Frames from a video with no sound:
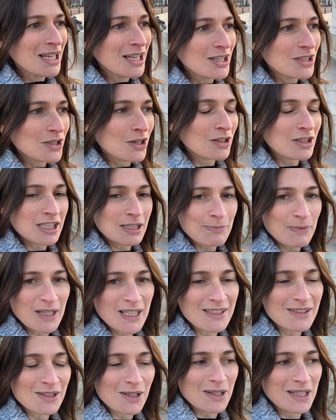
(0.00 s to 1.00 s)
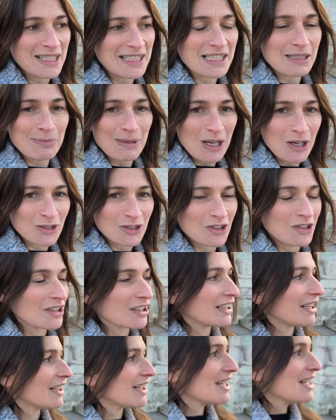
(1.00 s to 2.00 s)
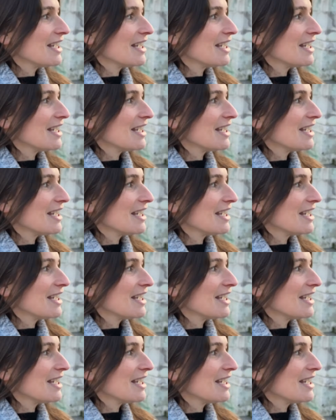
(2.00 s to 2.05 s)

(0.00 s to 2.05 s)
Chocolate sprinkles only need to be hot chocolate.